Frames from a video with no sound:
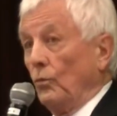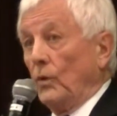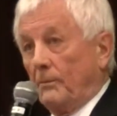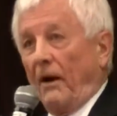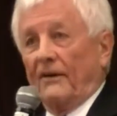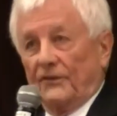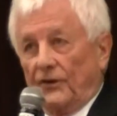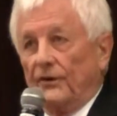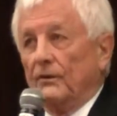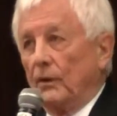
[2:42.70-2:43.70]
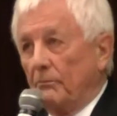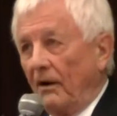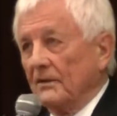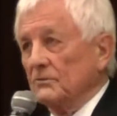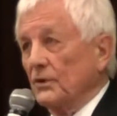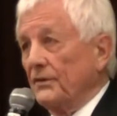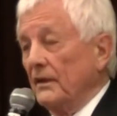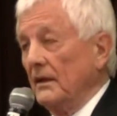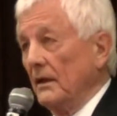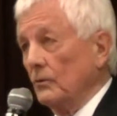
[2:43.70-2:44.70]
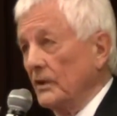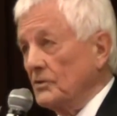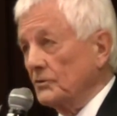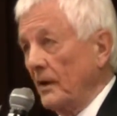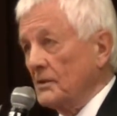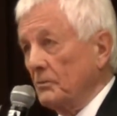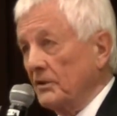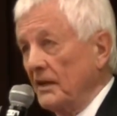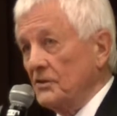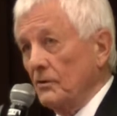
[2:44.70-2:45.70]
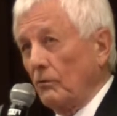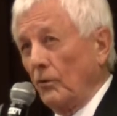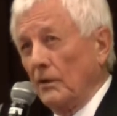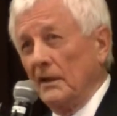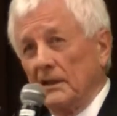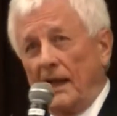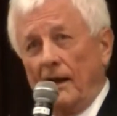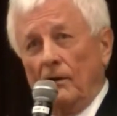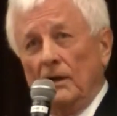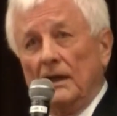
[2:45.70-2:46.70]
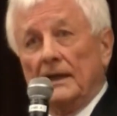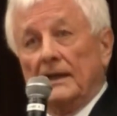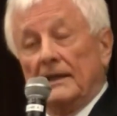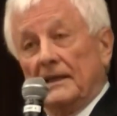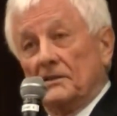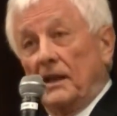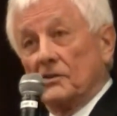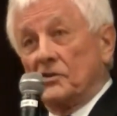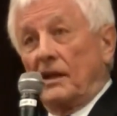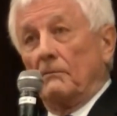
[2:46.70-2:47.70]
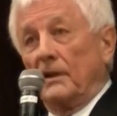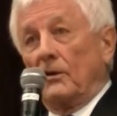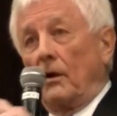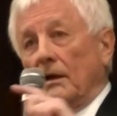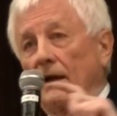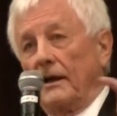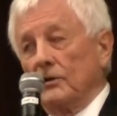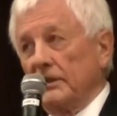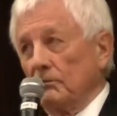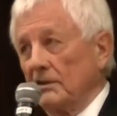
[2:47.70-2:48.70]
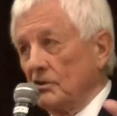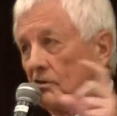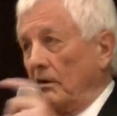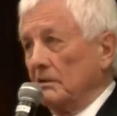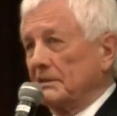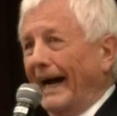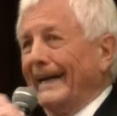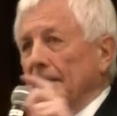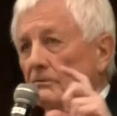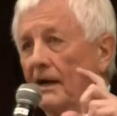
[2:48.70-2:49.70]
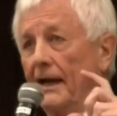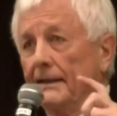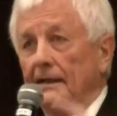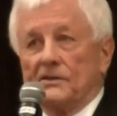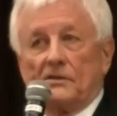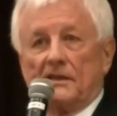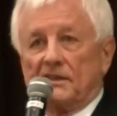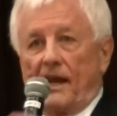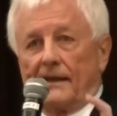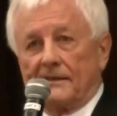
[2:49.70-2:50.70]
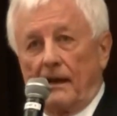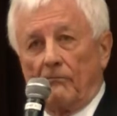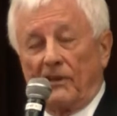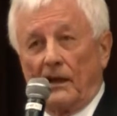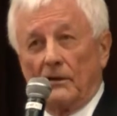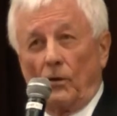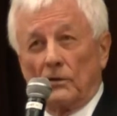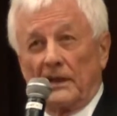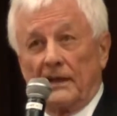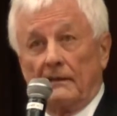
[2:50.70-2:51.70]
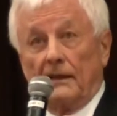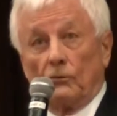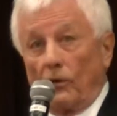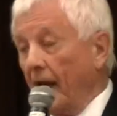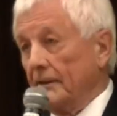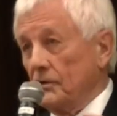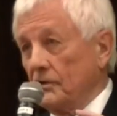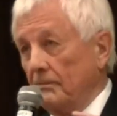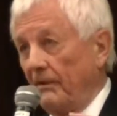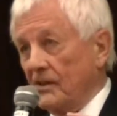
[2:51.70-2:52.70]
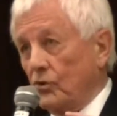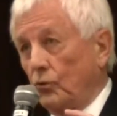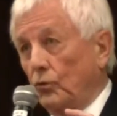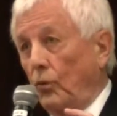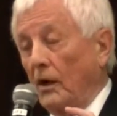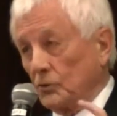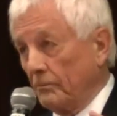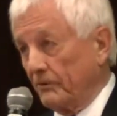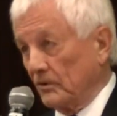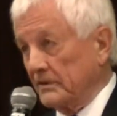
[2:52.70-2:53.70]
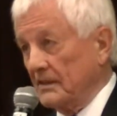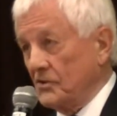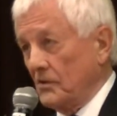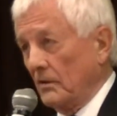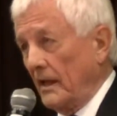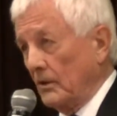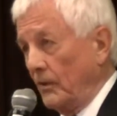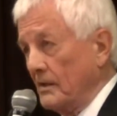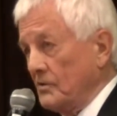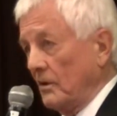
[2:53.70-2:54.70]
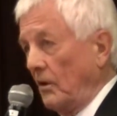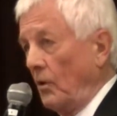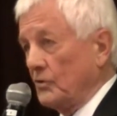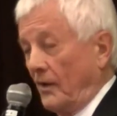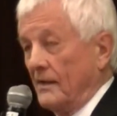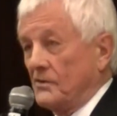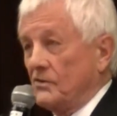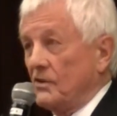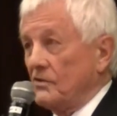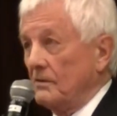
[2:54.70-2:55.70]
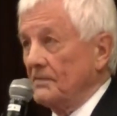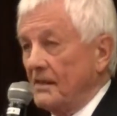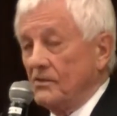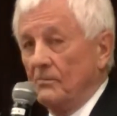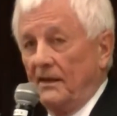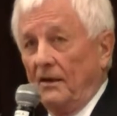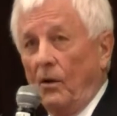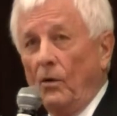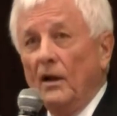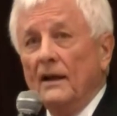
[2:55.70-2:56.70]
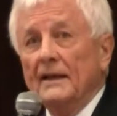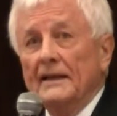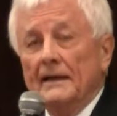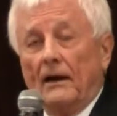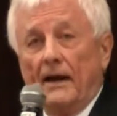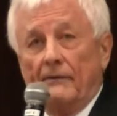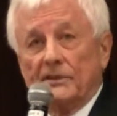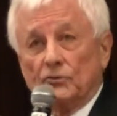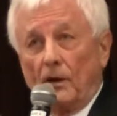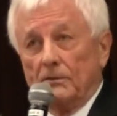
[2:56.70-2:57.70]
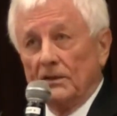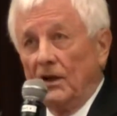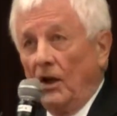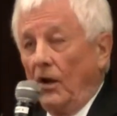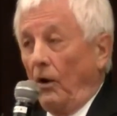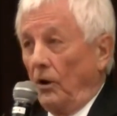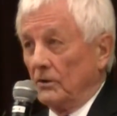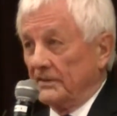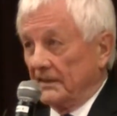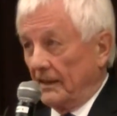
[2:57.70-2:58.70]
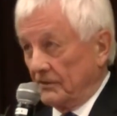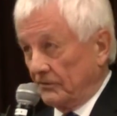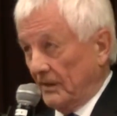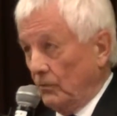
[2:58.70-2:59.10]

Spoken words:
We partnered. We partnered with the Regional Transportation Authority, and now, instead of being called Coyote Run, it's called Dial-A-Ride. It's the exact same thing, only the ridership has quadrupled. It's still got a ways to go. Transit systems, as you may know, are having trouble all over the country.